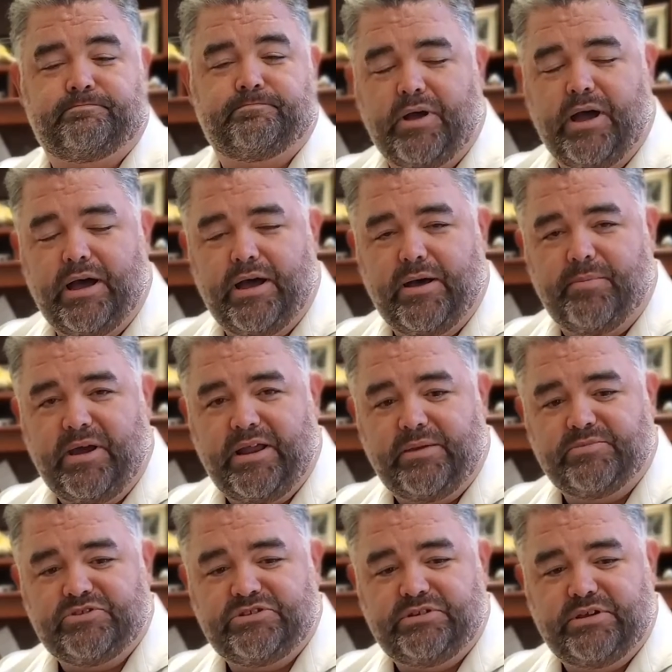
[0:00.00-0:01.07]
My
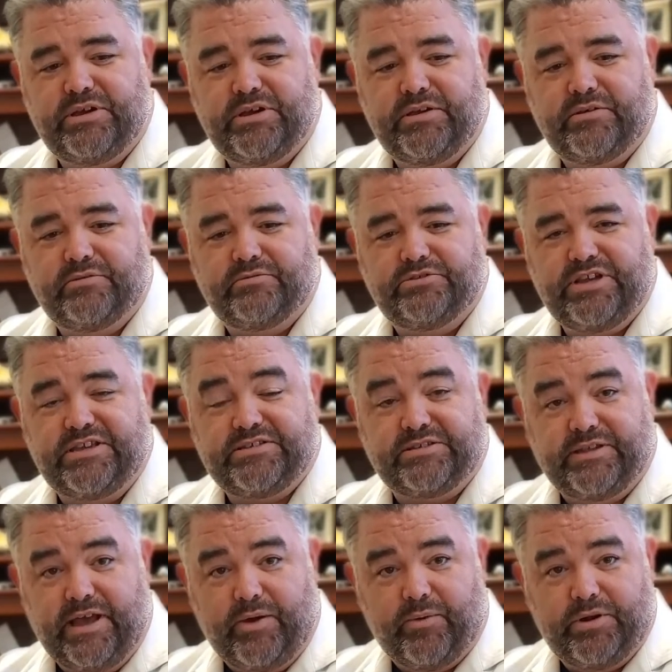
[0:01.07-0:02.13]
name's Jason
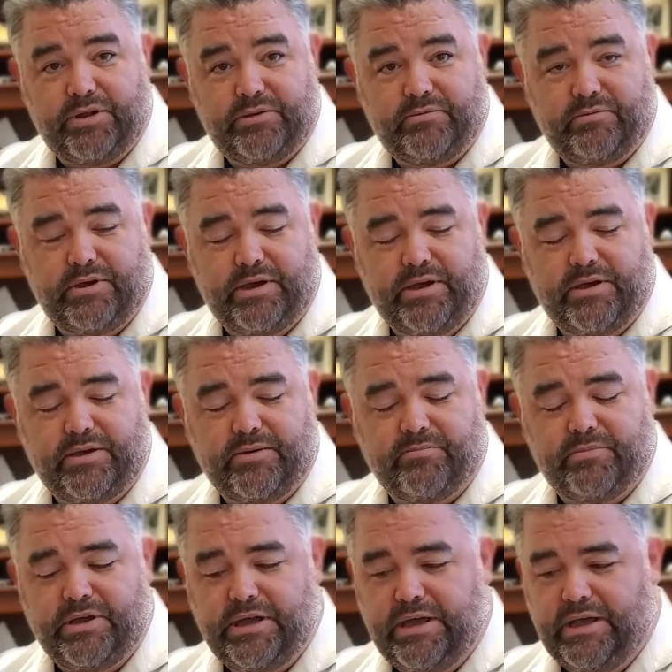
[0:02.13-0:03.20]
Lowry.
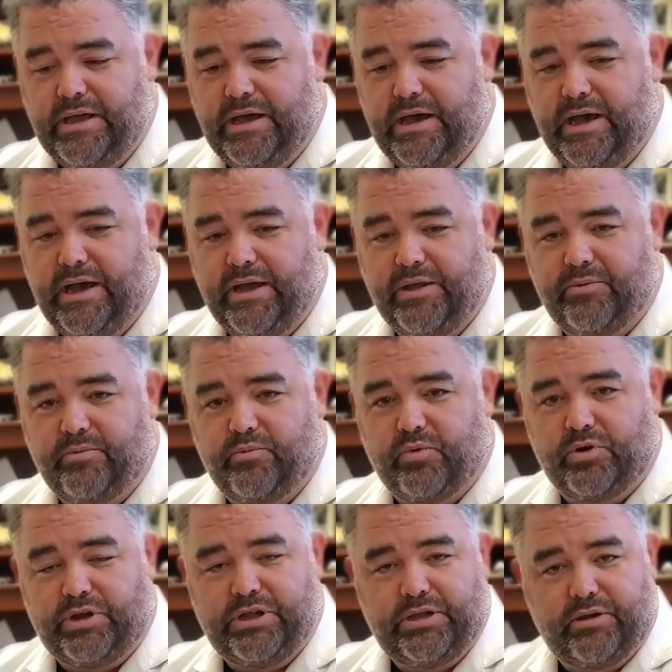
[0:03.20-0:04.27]
I
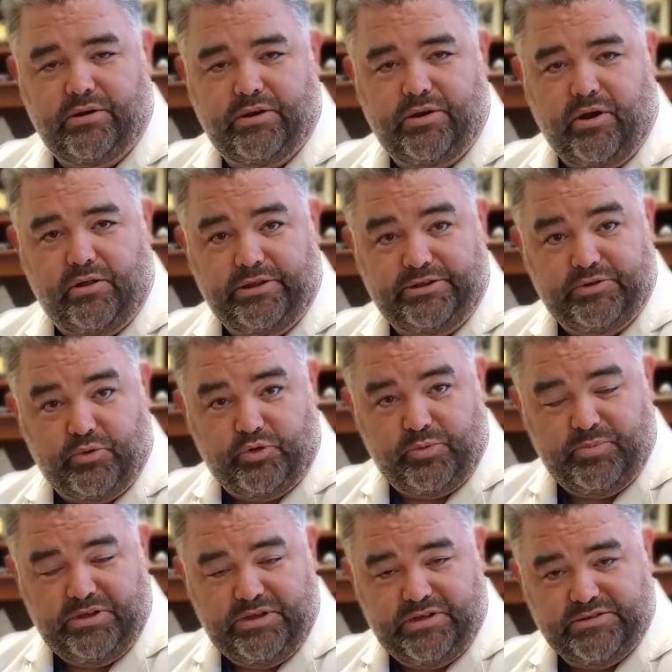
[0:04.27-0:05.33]
work here at Arlington
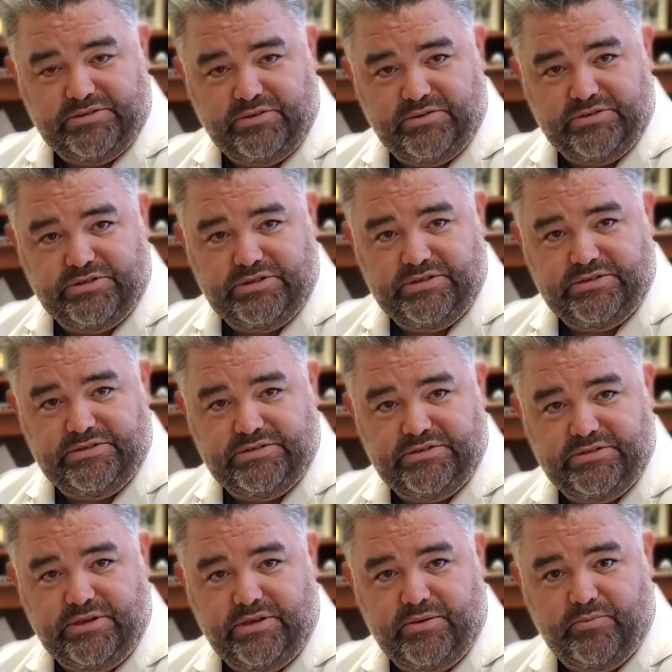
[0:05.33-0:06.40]
Orthopedic Associates.
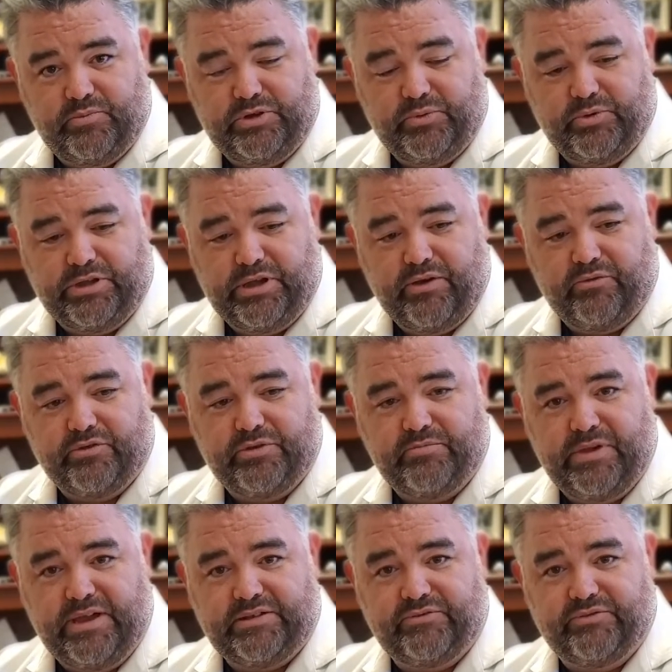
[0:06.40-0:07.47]
We cover the
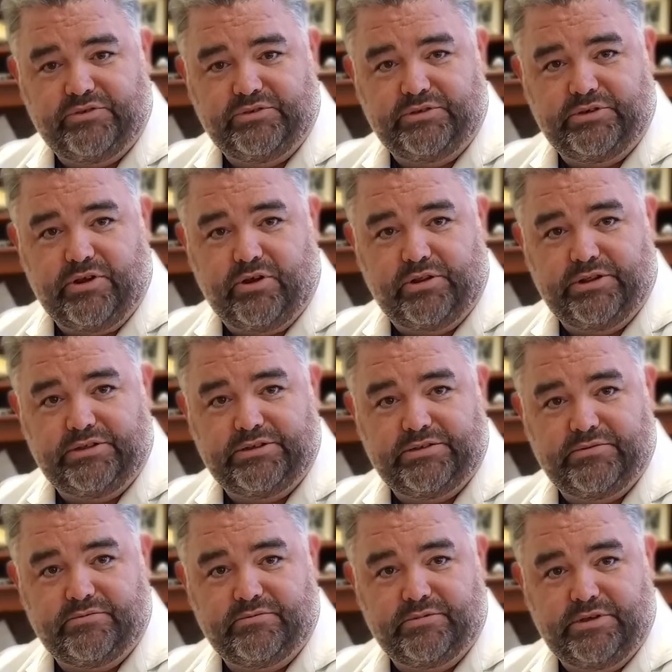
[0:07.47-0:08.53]
Mansfield and
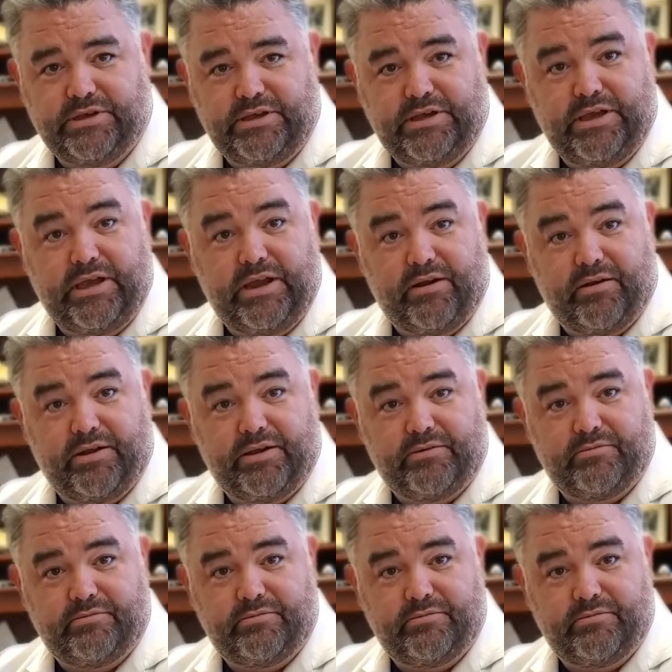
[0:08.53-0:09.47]
Arlington area.